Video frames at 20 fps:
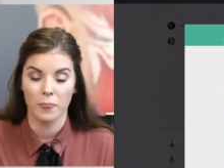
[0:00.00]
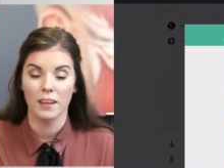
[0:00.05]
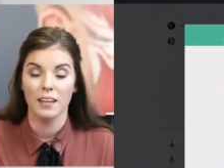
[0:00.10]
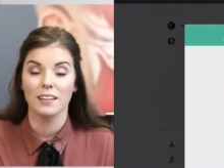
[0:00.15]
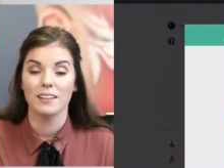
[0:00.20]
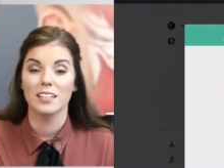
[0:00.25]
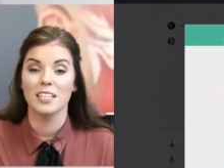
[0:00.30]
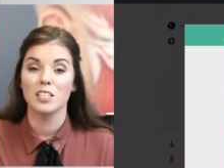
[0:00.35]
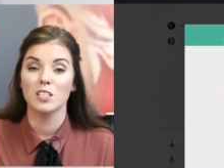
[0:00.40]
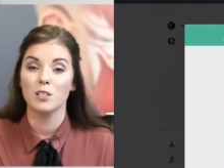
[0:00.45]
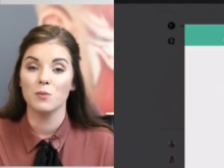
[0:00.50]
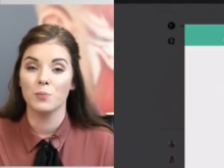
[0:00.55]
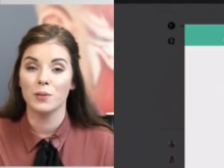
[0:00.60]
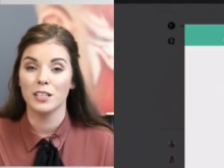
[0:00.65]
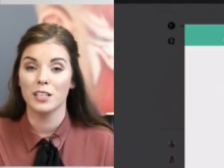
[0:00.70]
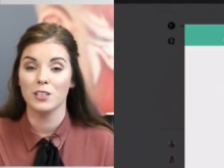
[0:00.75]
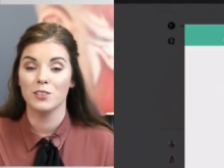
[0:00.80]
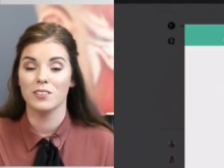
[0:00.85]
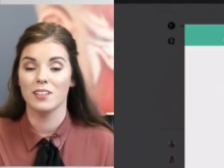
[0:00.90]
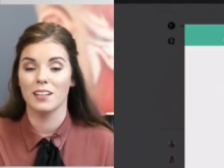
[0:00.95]
This will bring
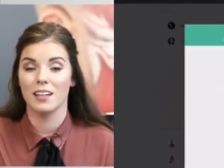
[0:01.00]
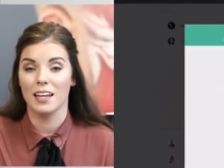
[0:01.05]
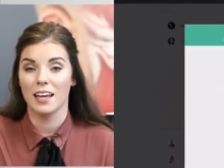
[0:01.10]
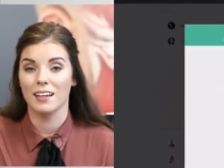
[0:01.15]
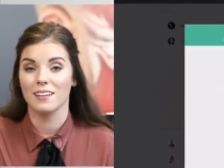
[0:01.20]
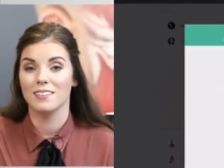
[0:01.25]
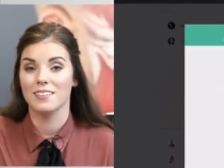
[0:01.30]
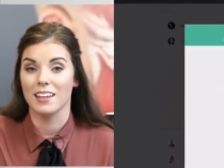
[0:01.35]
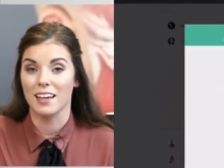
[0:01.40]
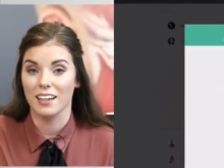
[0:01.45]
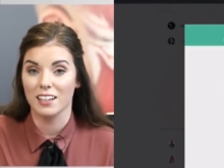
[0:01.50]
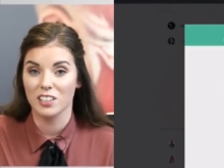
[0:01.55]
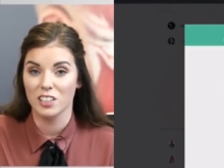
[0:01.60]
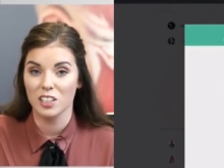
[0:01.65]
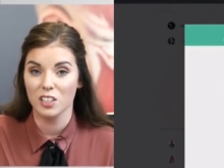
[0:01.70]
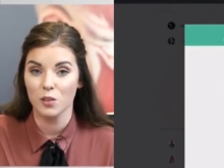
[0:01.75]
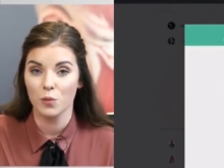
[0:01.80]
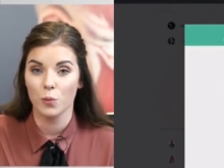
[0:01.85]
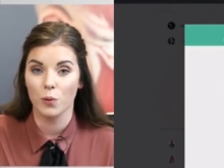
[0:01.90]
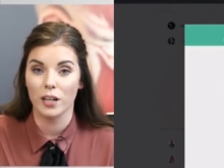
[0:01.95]
you to the next
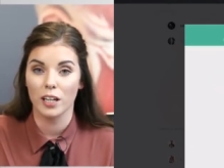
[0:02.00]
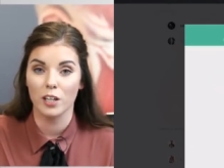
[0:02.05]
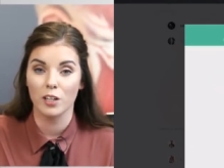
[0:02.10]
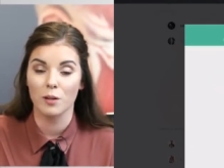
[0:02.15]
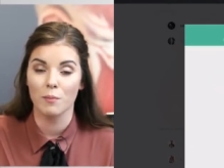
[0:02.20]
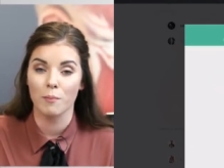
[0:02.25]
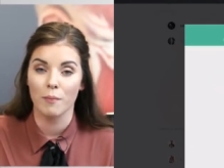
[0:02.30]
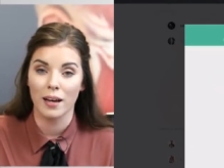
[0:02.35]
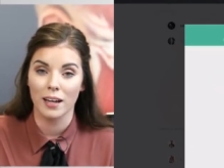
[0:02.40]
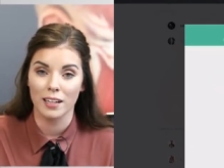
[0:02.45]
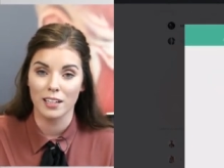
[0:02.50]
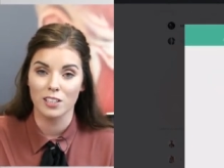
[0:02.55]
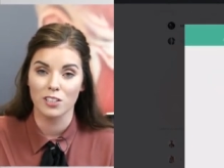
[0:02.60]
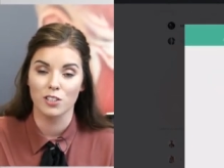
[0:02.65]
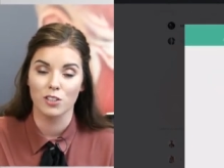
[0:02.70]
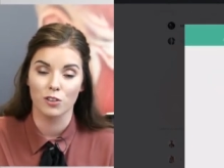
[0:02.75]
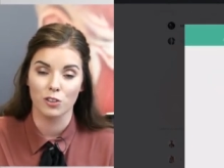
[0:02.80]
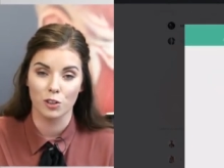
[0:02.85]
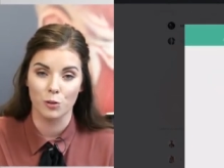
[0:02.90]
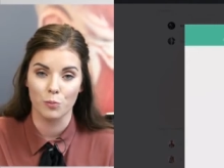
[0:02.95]
section where you can manage
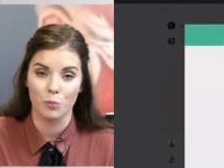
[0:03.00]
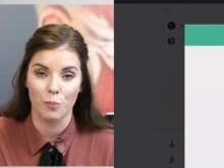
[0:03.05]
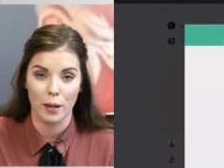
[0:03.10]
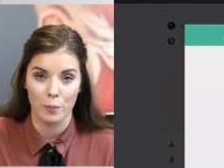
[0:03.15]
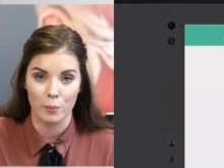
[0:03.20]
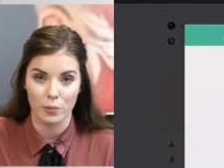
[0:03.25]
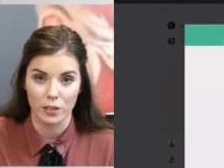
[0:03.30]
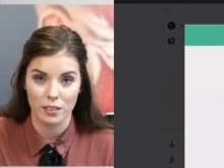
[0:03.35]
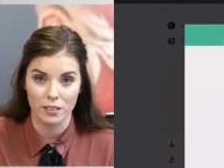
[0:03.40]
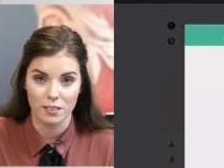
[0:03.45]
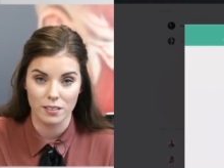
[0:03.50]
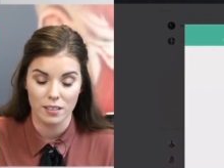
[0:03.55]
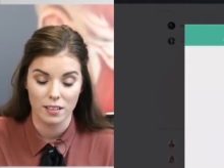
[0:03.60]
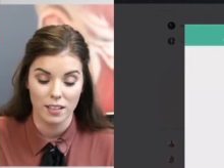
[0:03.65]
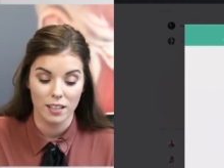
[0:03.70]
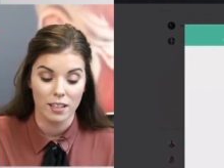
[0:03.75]
the group members.